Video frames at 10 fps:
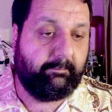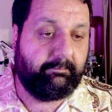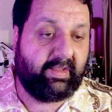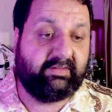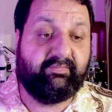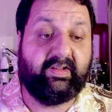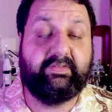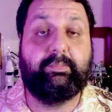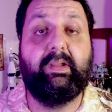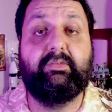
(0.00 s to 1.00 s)

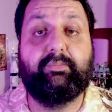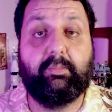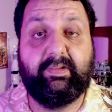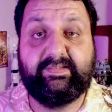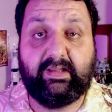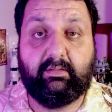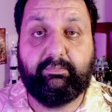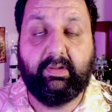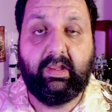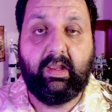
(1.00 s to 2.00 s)
advancement for
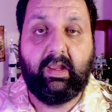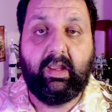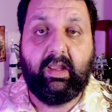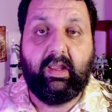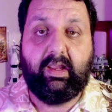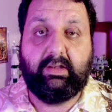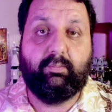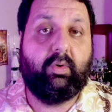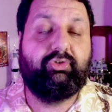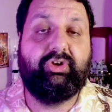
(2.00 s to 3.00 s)
myself in
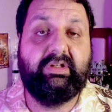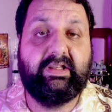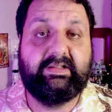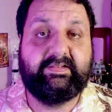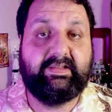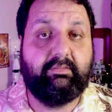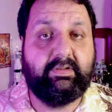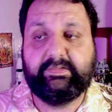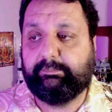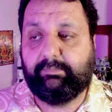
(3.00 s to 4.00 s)
watching that
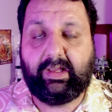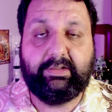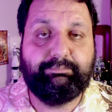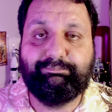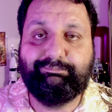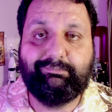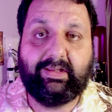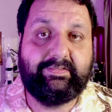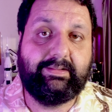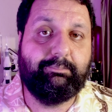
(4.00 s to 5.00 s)
series.
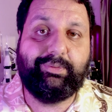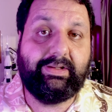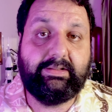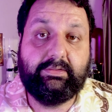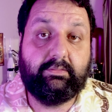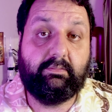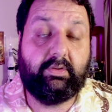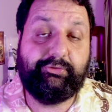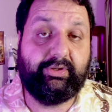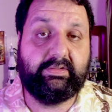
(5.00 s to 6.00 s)
I simply don't
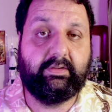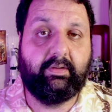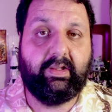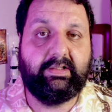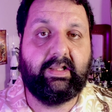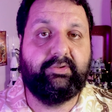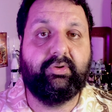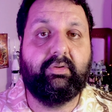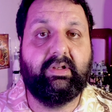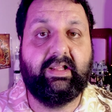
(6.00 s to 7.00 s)
watch it, and I
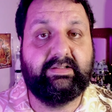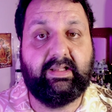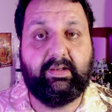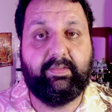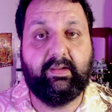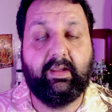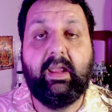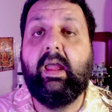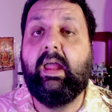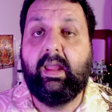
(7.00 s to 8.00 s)
don't collect anything.
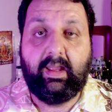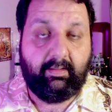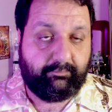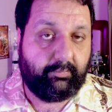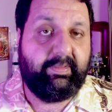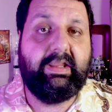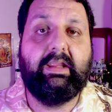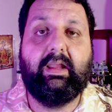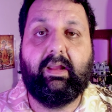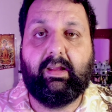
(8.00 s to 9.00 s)
For
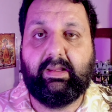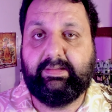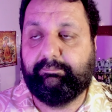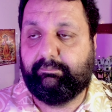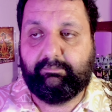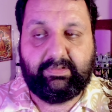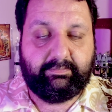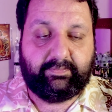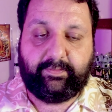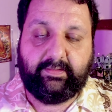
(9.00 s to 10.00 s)
me,
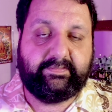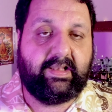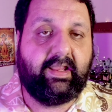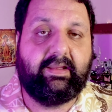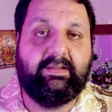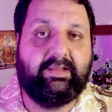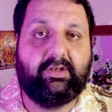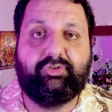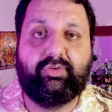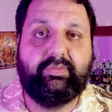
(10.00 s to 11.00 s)
in things like
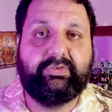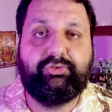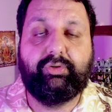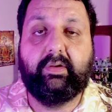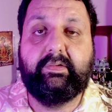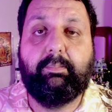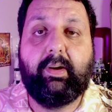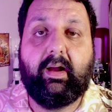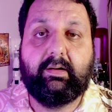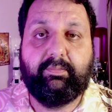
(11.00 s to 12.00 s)
Indiana Jones, Jurassic
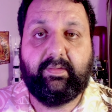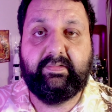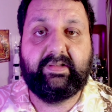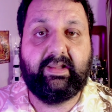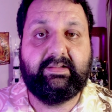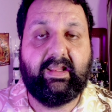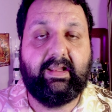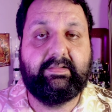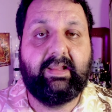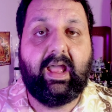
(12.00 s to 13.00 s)
Park, things like
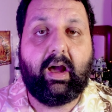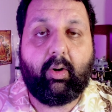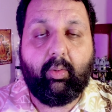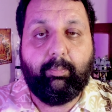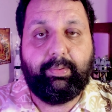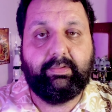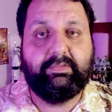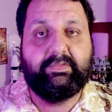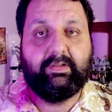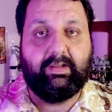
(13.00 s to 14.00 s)
that
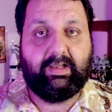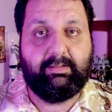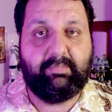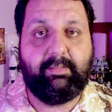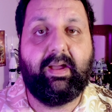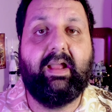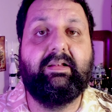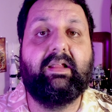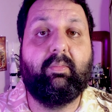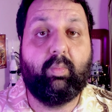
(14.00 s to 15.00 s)
opened in my
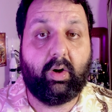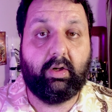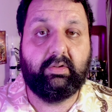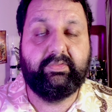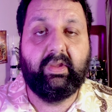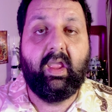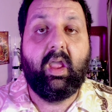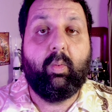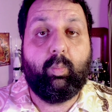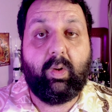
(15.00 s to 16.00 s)
mind a world
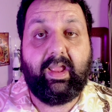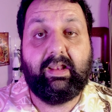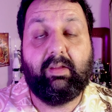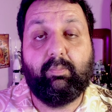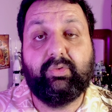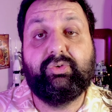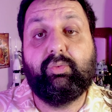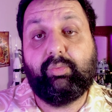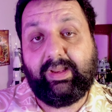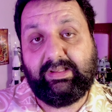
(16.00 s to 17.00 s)
when I was
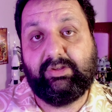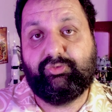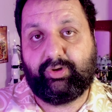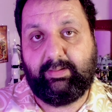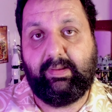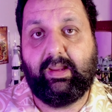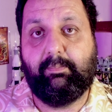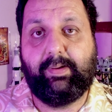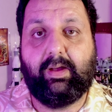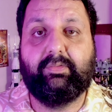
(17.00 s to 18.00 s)
already dreaming
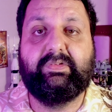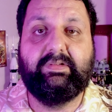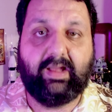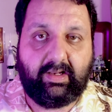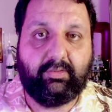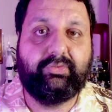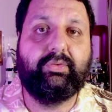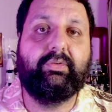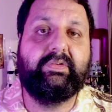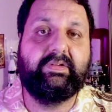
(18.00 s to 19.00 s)
about
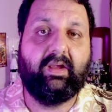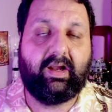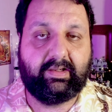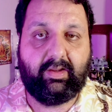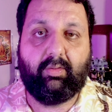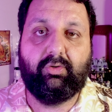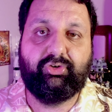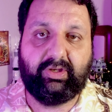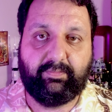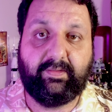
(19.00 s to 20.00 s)
dinosaurs,
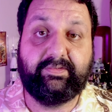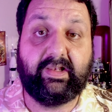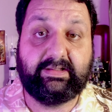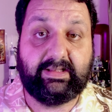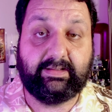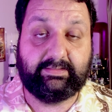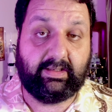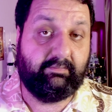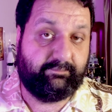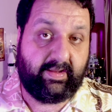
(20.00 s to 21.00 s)
archaeology and things like that.
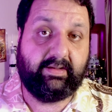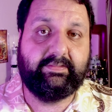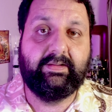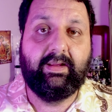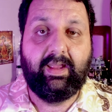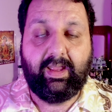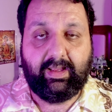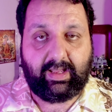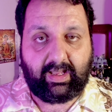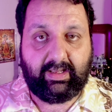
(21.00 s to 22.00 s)
In fact,
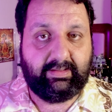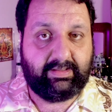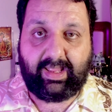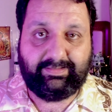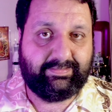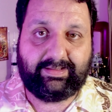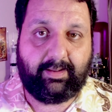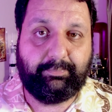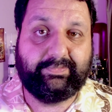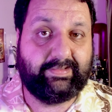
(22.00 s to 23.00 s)
I ended
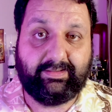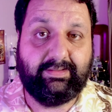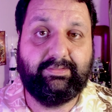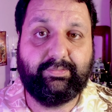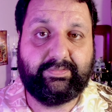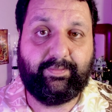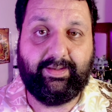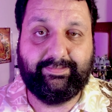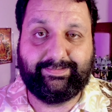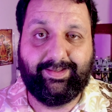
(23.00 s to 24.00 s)
up studying those
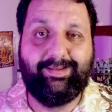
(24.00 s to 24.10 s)
things